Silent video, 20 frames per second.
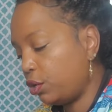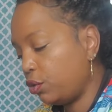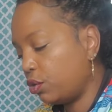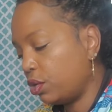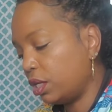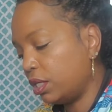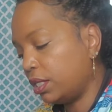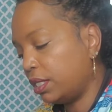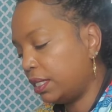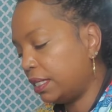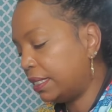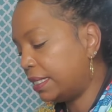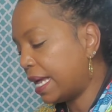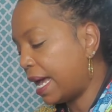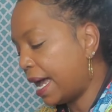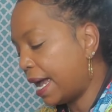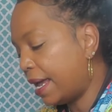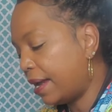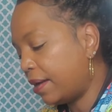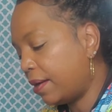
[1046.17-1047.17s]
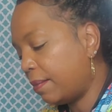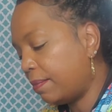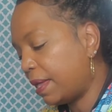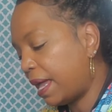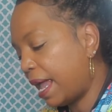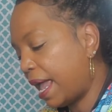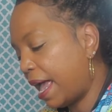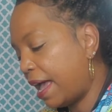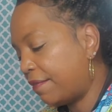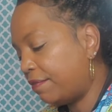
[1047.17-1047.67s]
You can design them.
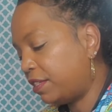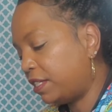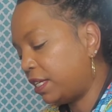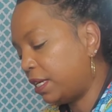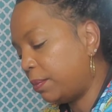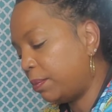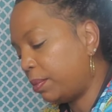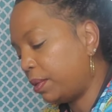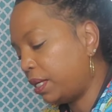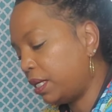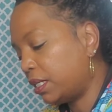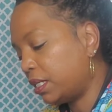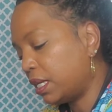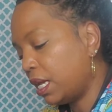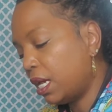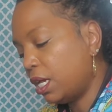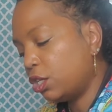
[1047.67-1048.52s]
They have templates.